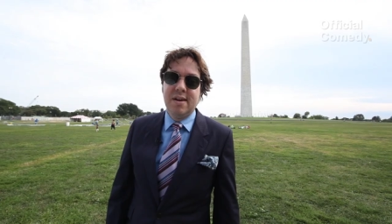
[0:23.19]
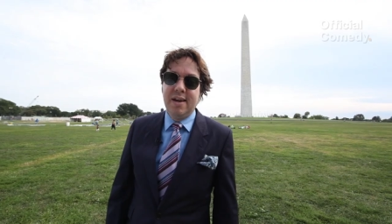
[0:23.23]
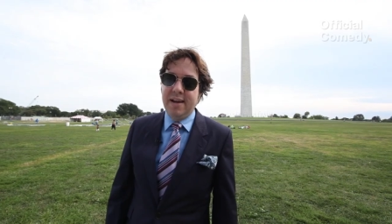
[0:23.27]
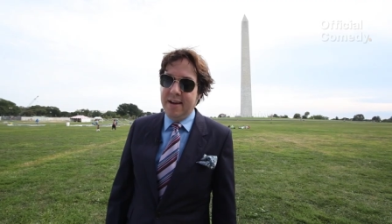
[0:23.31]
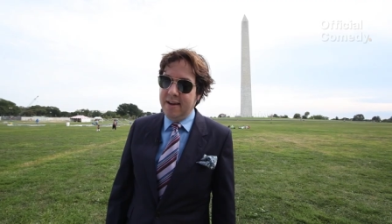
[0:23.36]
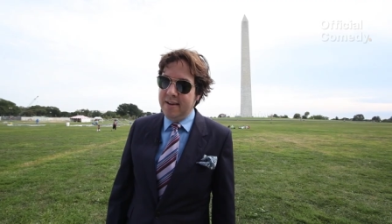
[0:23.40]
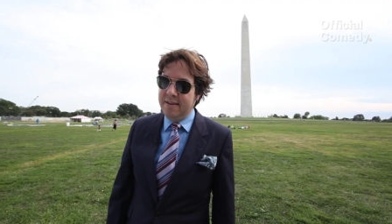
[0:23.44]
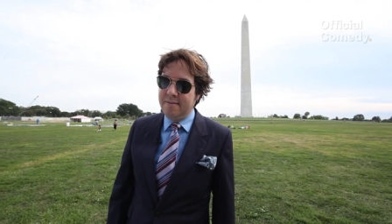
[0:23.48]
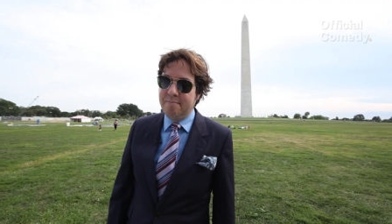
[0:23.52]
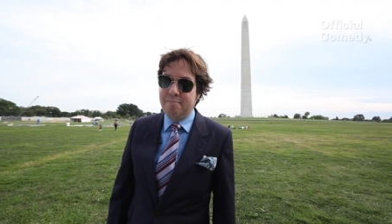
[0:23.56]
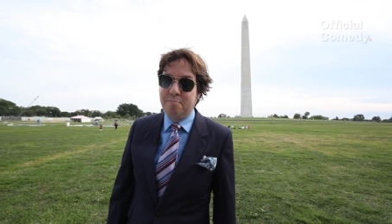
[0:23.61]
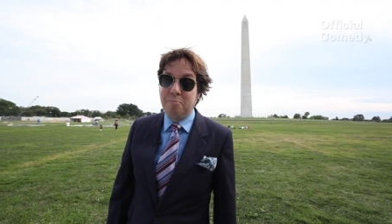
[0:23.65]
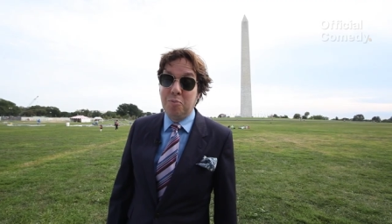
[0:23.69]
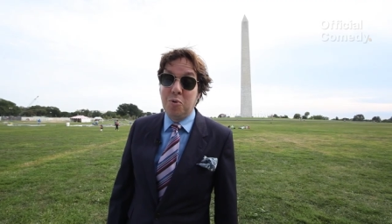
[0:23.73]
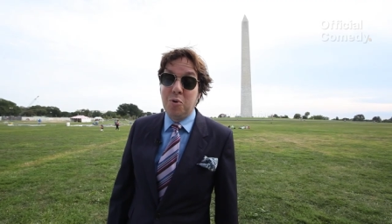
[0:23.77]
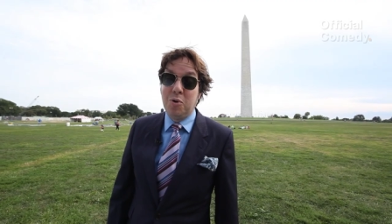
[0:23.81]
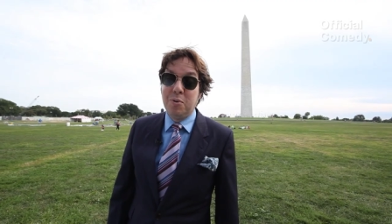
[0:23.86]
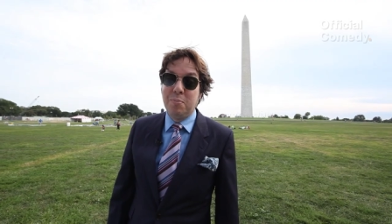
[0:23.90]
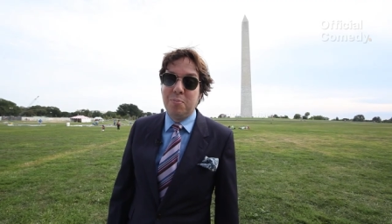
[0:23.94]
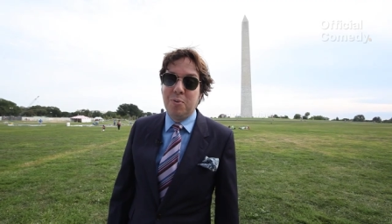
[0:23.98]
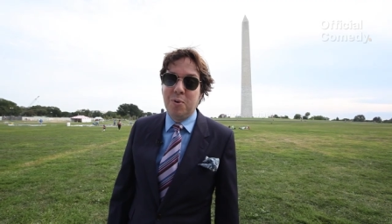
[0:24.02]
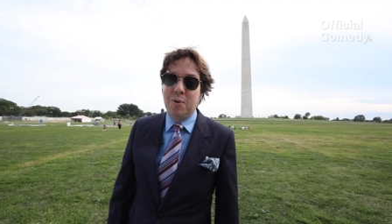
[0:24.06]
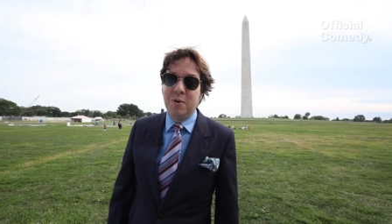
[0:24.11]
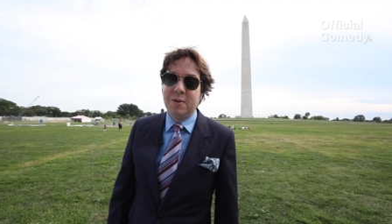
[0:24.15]
and, more
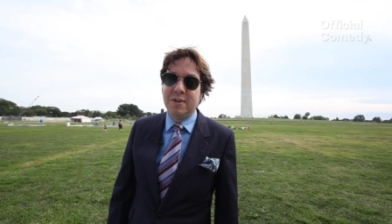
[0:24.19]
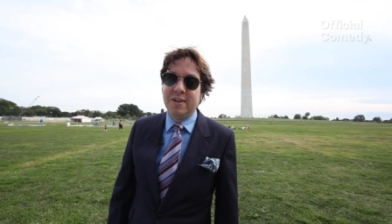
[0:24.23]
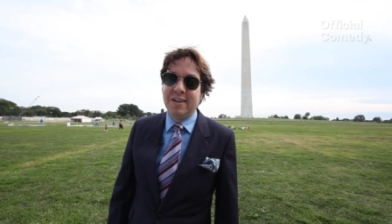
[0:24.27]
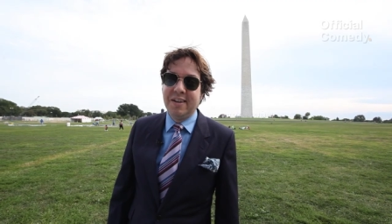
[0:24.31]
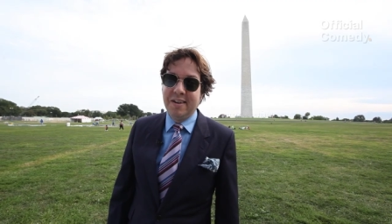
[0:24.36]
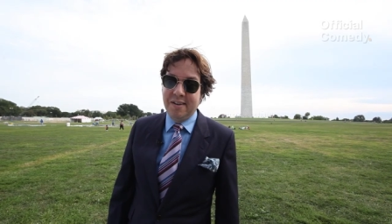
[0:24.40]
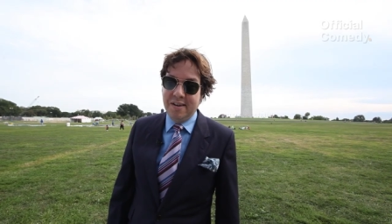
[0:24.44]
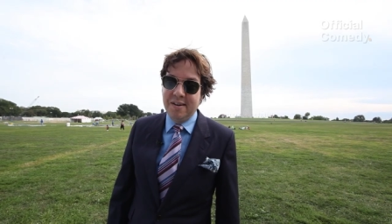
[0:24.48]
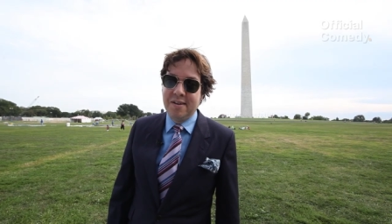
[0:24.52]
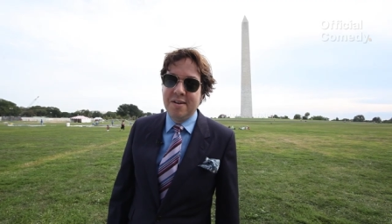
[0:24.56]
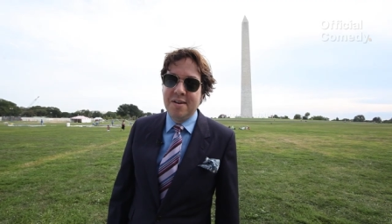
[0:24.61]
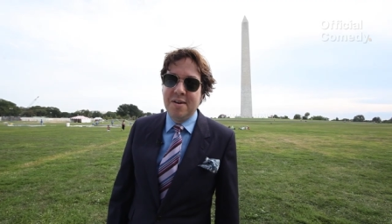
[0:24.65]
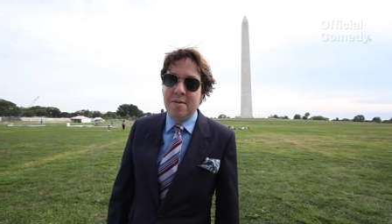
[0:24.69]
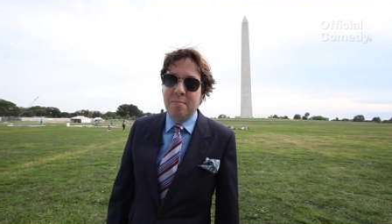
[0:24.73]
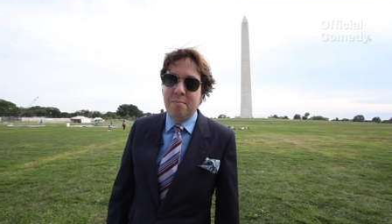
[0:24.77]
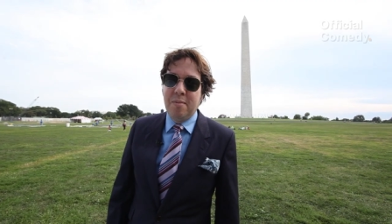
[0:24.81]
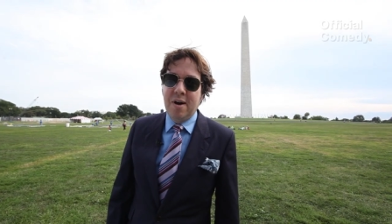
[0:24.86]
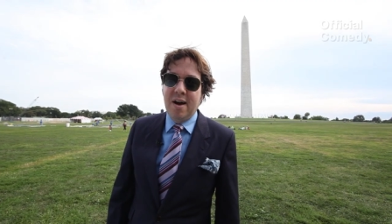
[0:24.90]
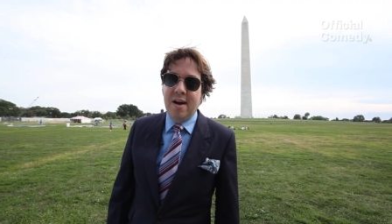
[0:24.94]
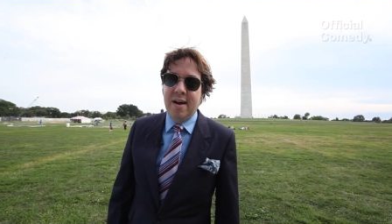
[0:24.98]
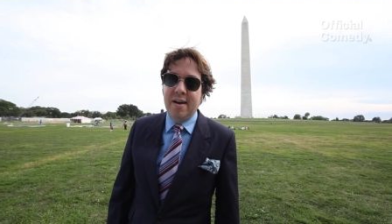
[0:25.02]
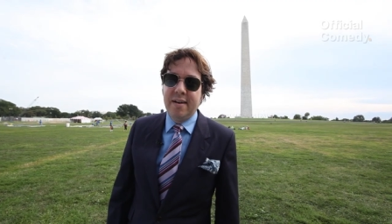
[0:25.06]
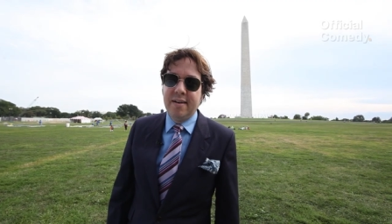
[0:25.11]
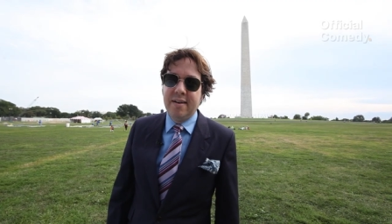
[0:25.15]
importantly,
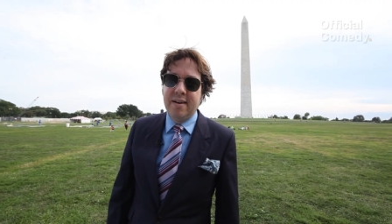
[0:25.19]
mine.